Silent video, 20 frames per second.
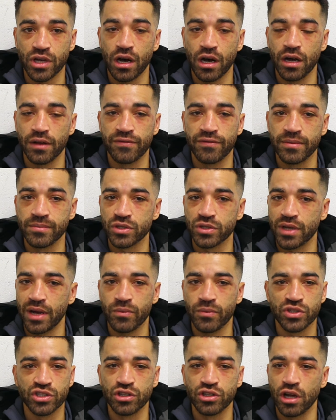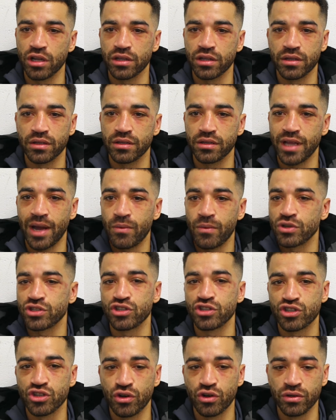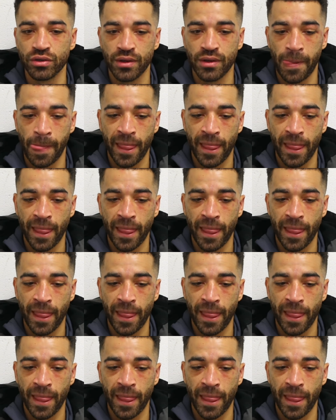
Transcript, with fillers: hard for him. So that was not that wasn't Sean.